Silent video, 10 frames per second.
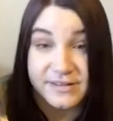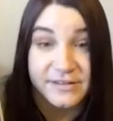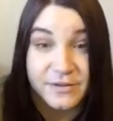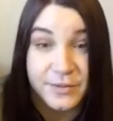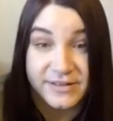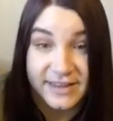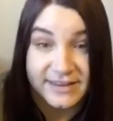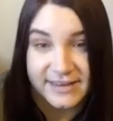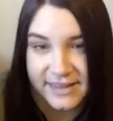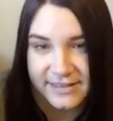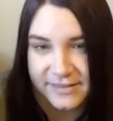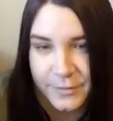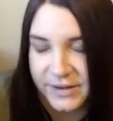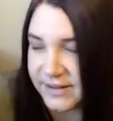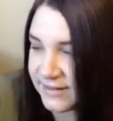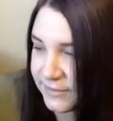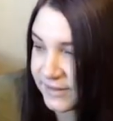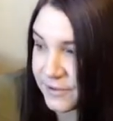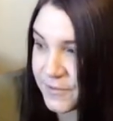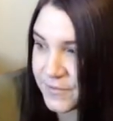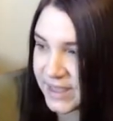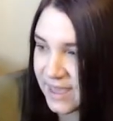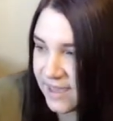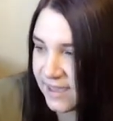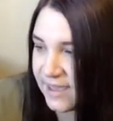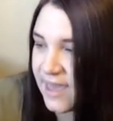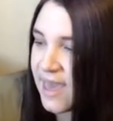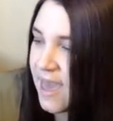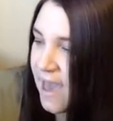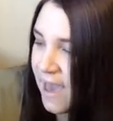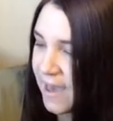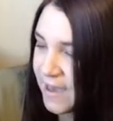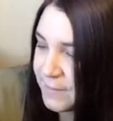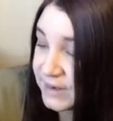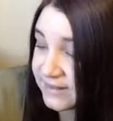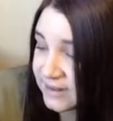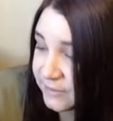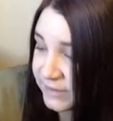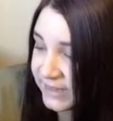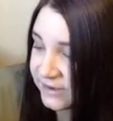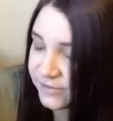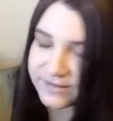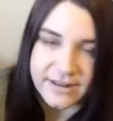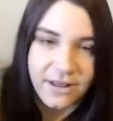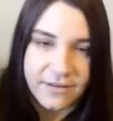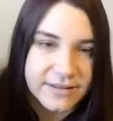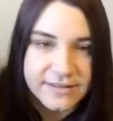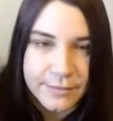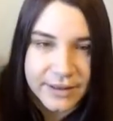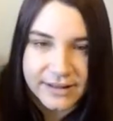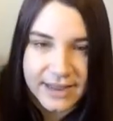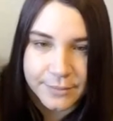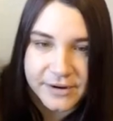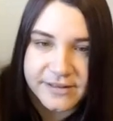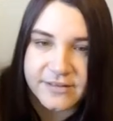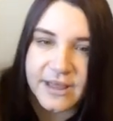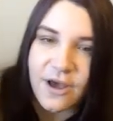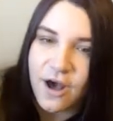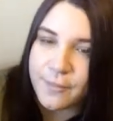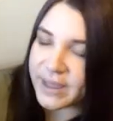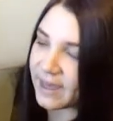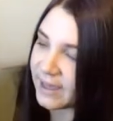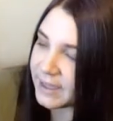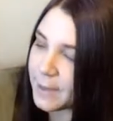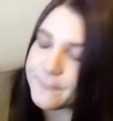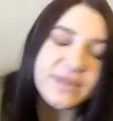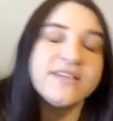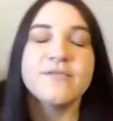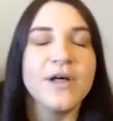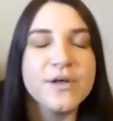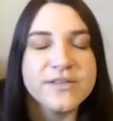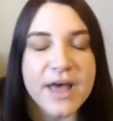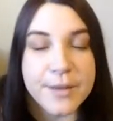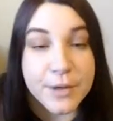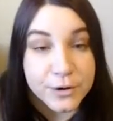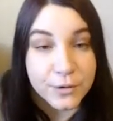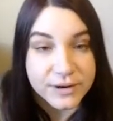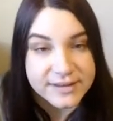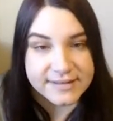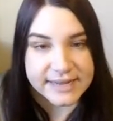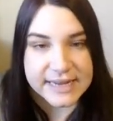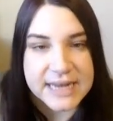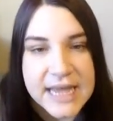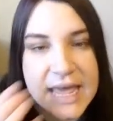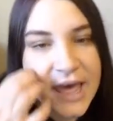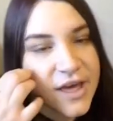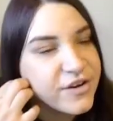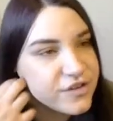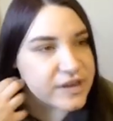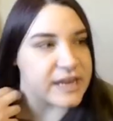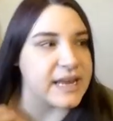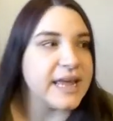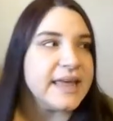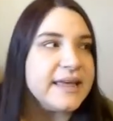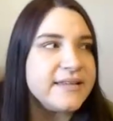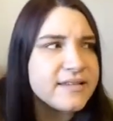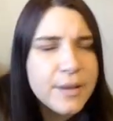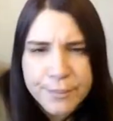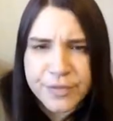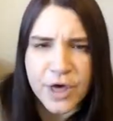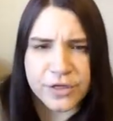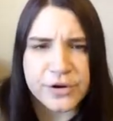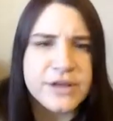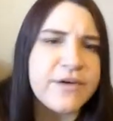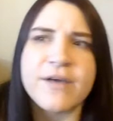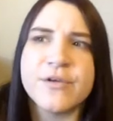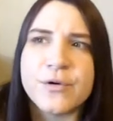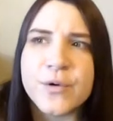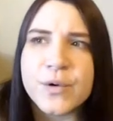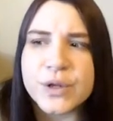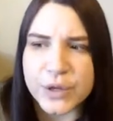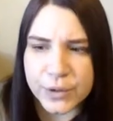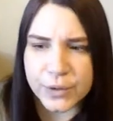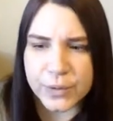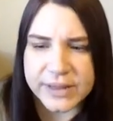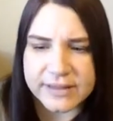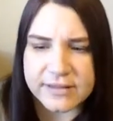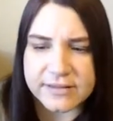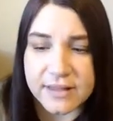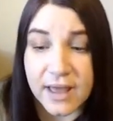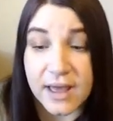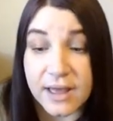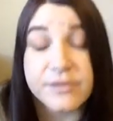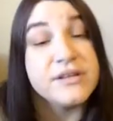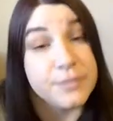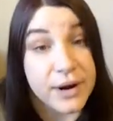was like super excited to get this one because I was like, oh yay. Um, and it sounded really interesting, obviously, about the library, so that caught my eye. But this follows um, Nora Seed. She is a 35 year old who is uh,